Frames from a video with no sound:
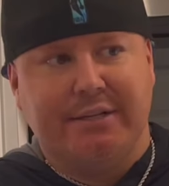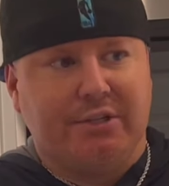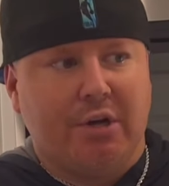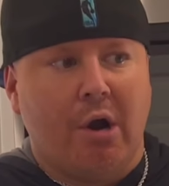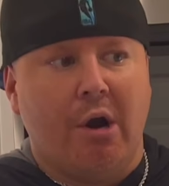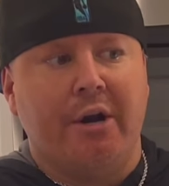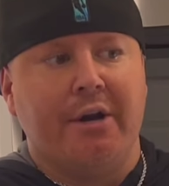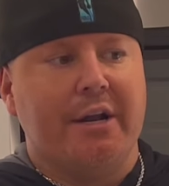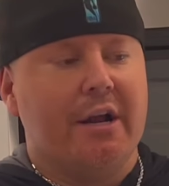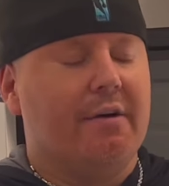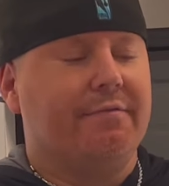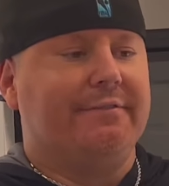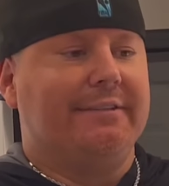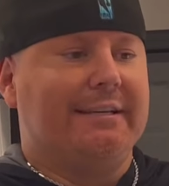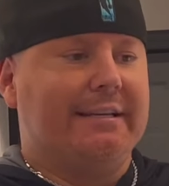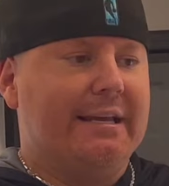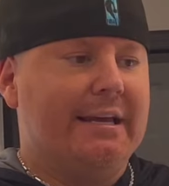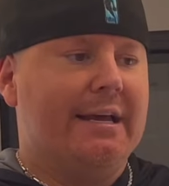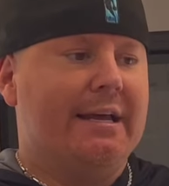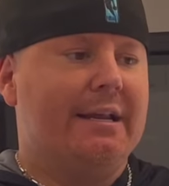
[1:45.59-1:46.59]
It's hard enough
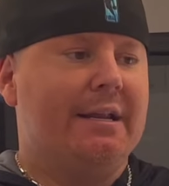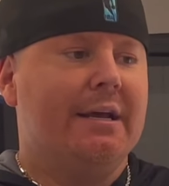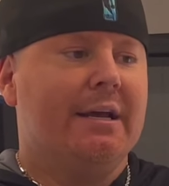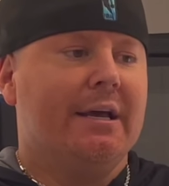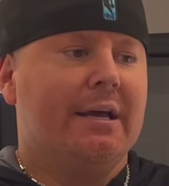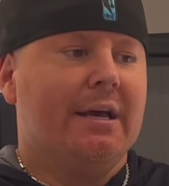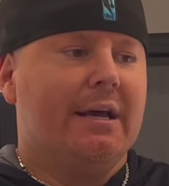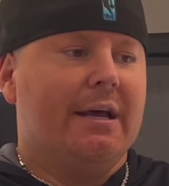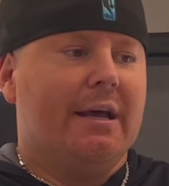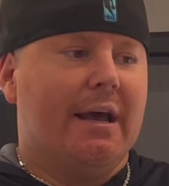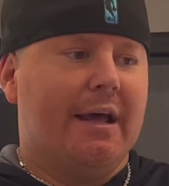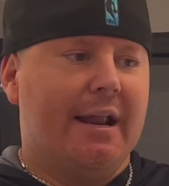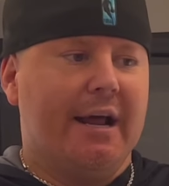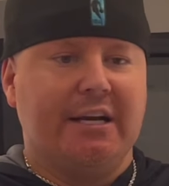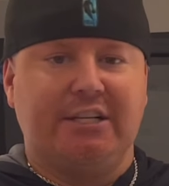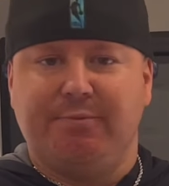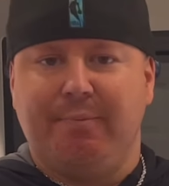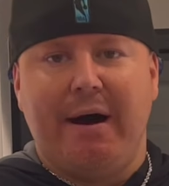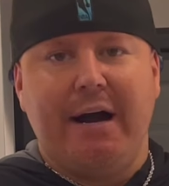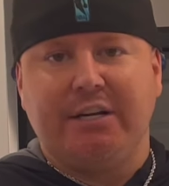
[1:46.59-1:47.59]
to get an
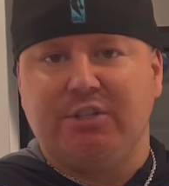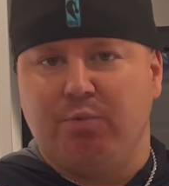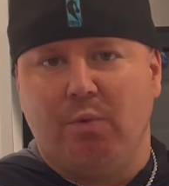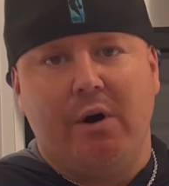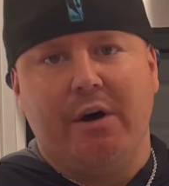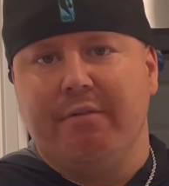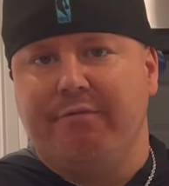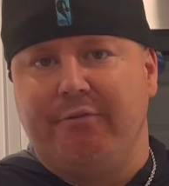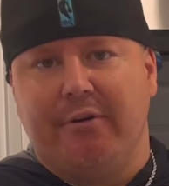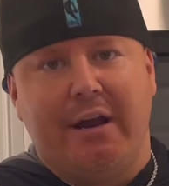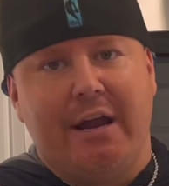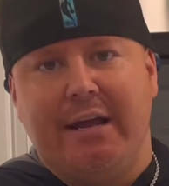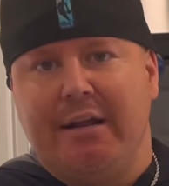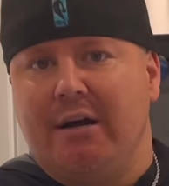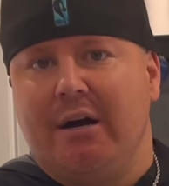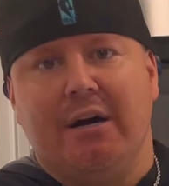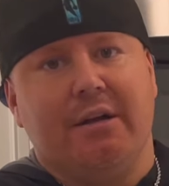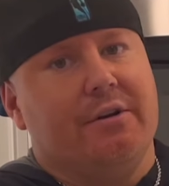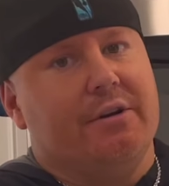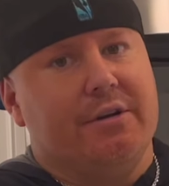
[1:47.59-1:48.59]
Xbox One for
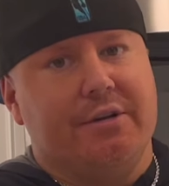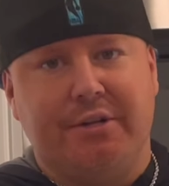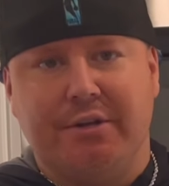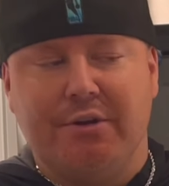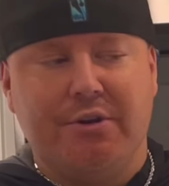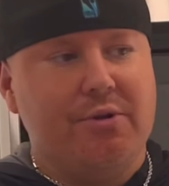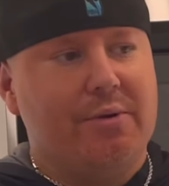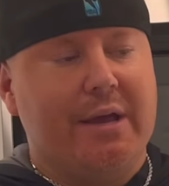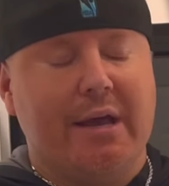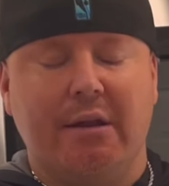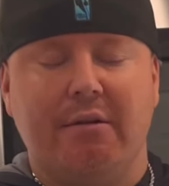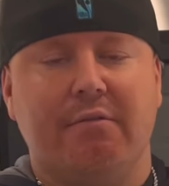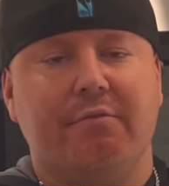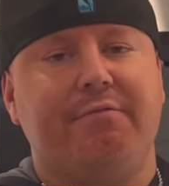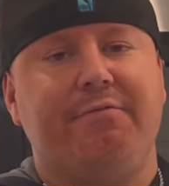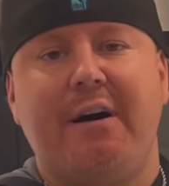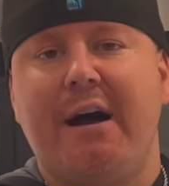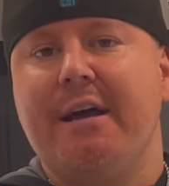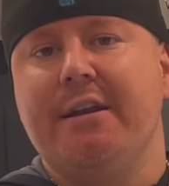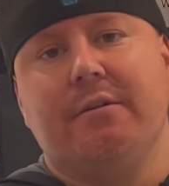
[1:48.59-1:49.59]
800, dude. You can't
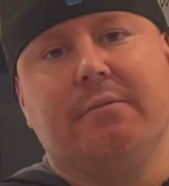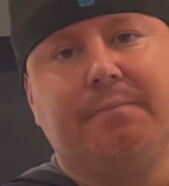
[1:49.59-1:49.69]
even find